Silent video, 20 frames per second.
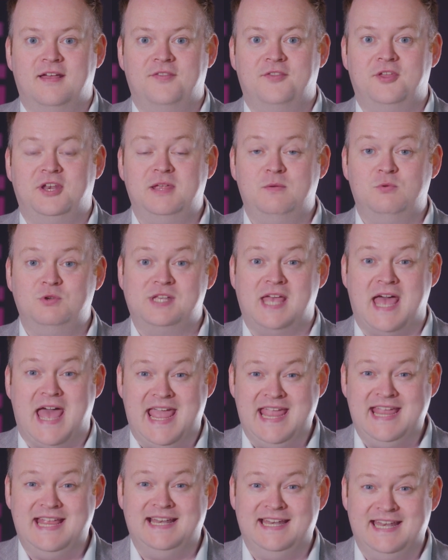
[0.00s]
that he was
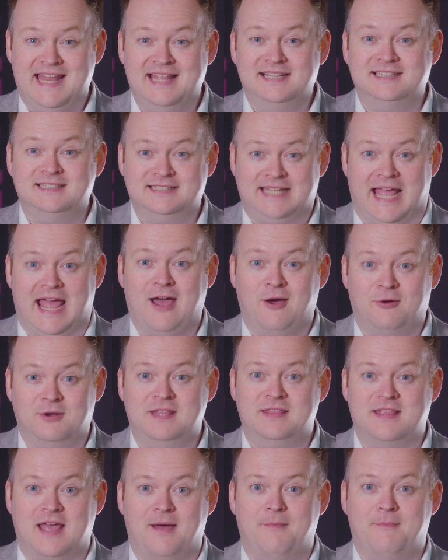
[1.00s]
8 0 down
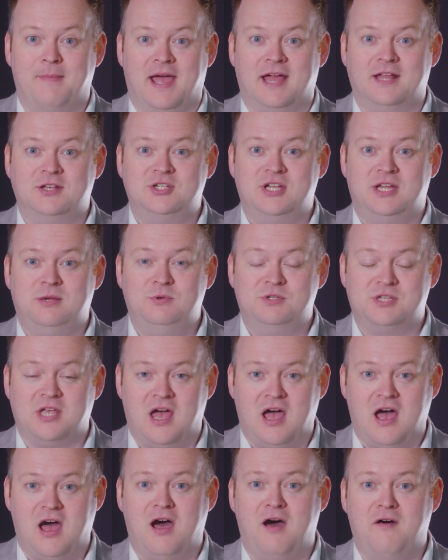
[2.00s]
in that match. He was
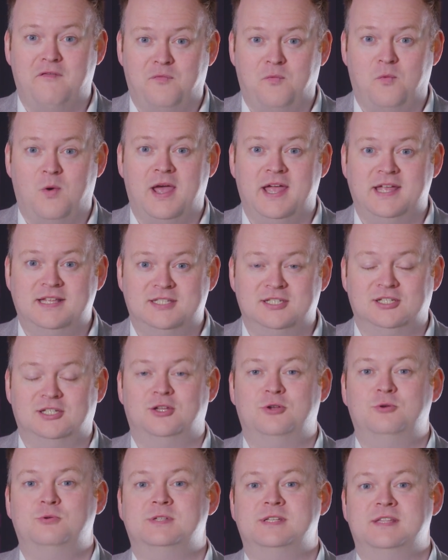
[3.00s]
halfway to
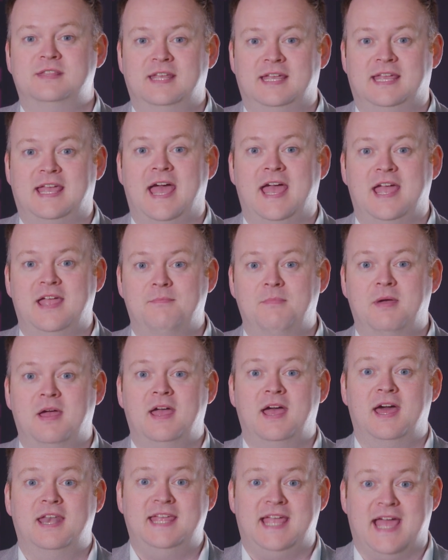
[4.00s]
losing the game
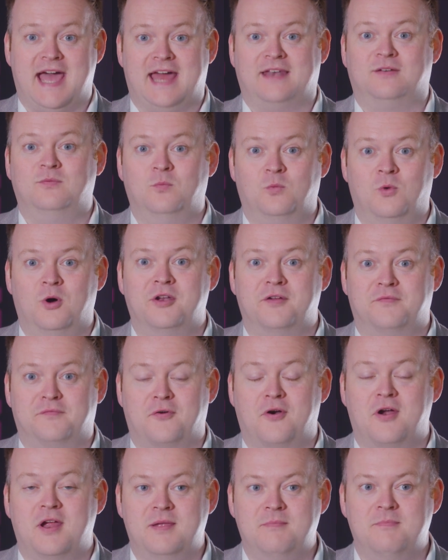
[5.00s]
and he hadn't won a
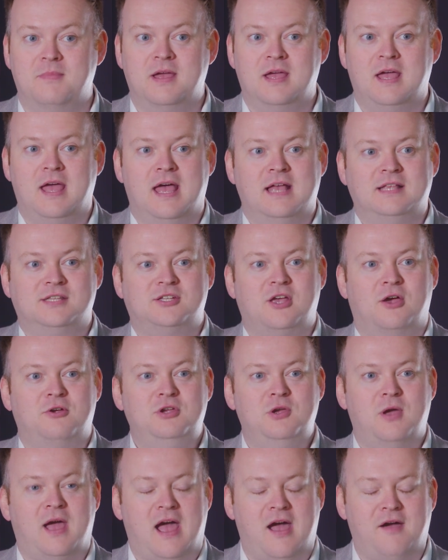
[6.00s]
frame. So
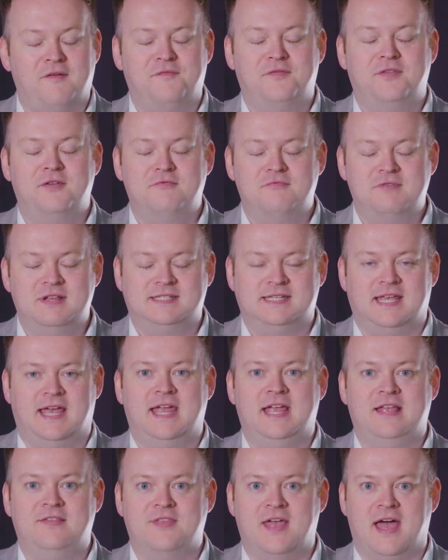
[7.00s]
you have to
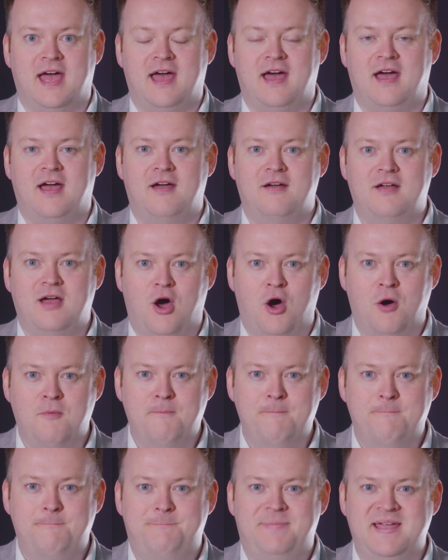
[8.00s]
retain that
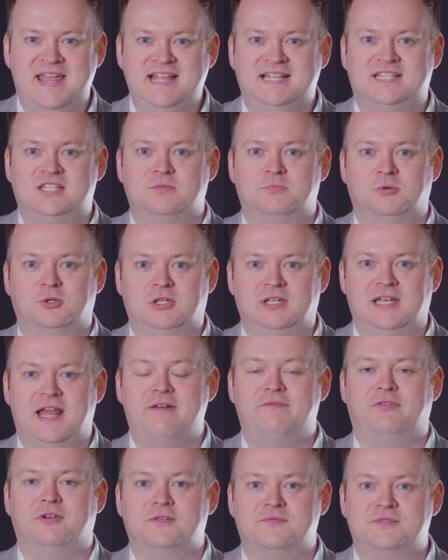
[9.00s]
unbeatable
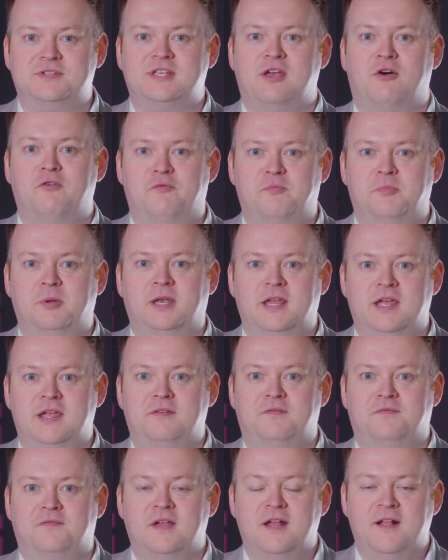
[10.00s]
level of self
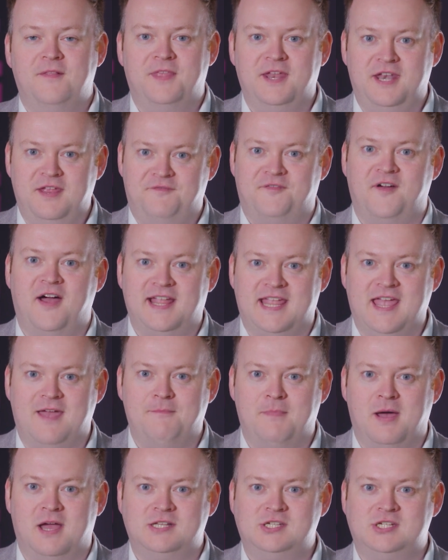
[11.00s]
belief that if I
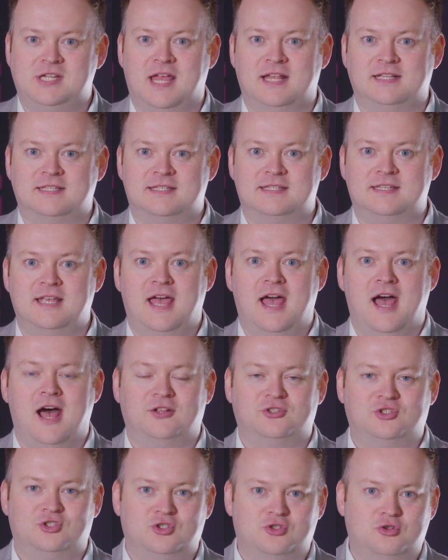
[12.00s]
get my chance,
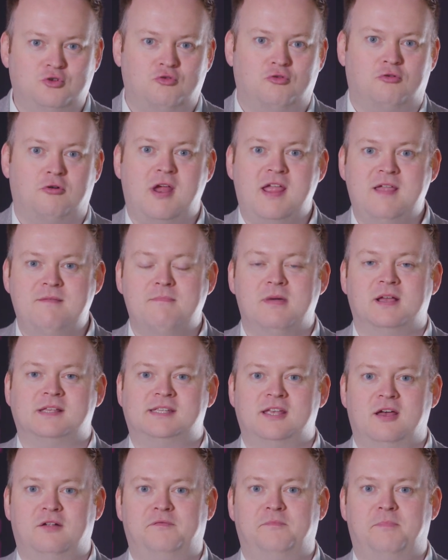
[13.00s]
I'll scrape
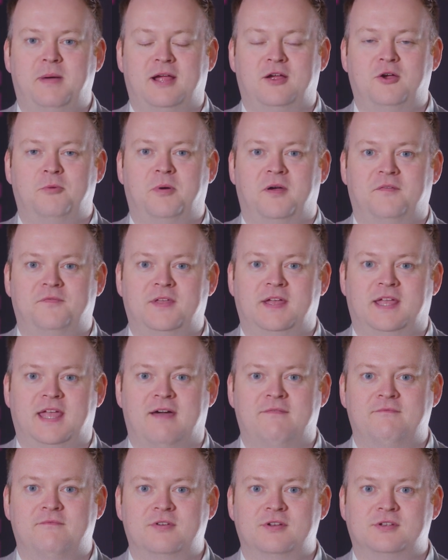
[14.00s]
myself back up off the
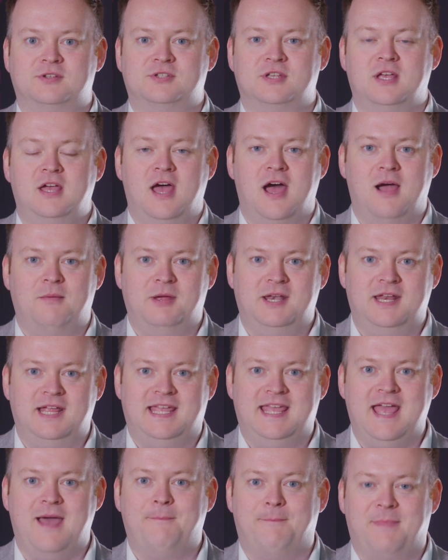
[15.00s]
canvas. I'm going to
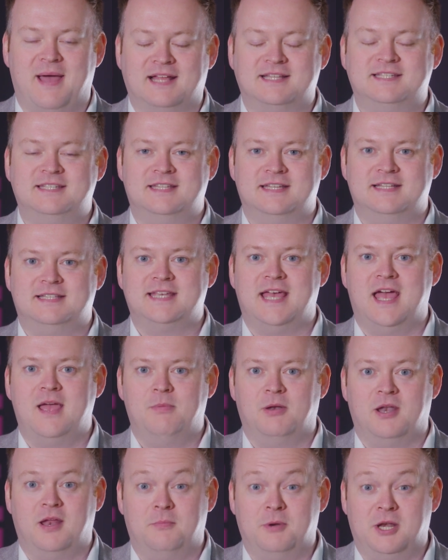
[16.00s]
get back to the
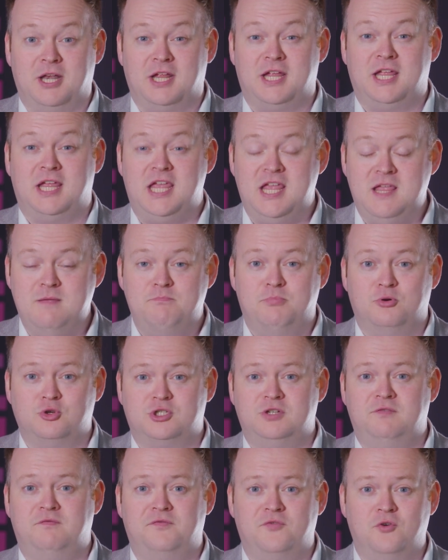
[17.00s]
table and I'm going to keep
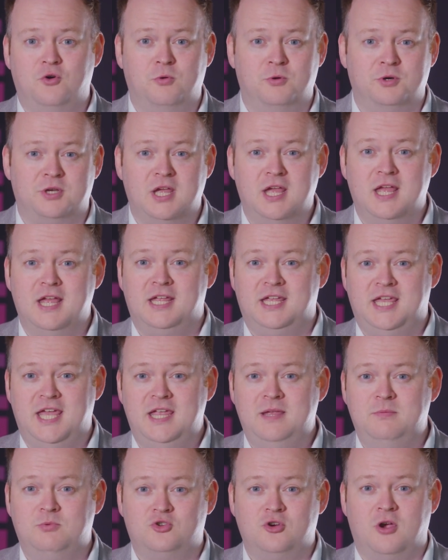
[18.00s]
pushing forward,
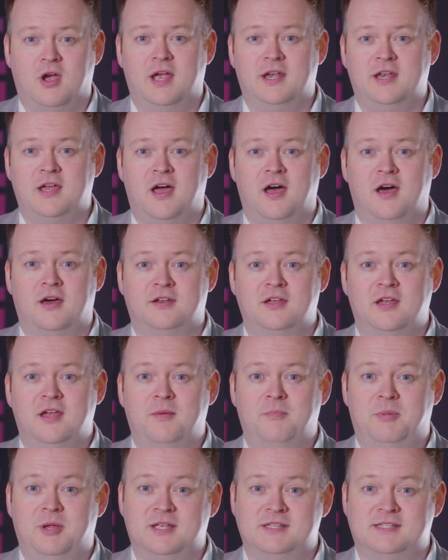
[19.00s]
keep trying hard
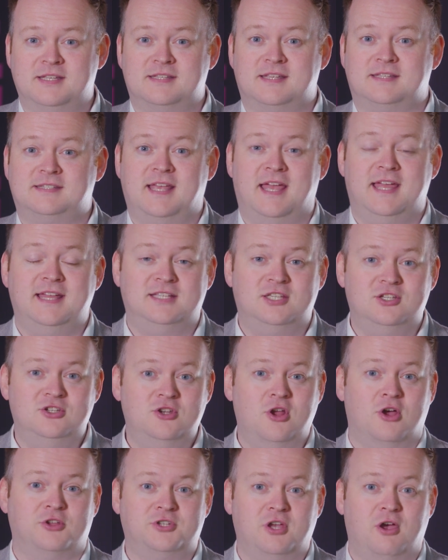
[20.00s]
because, as I say, it's
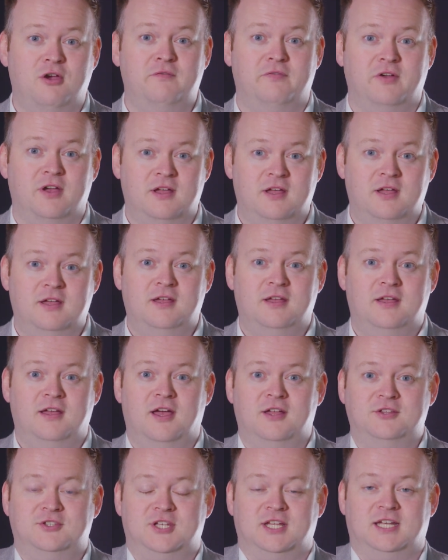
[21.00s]
not over
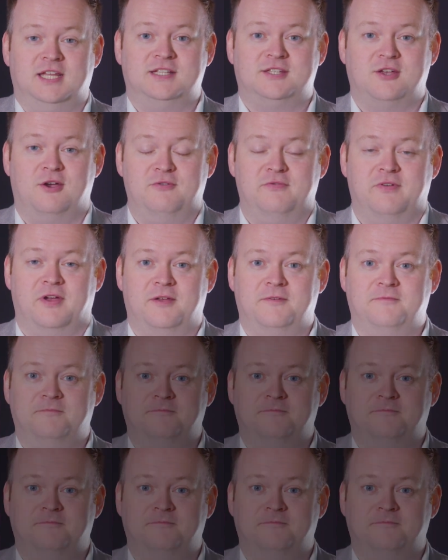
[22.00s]
until it's over.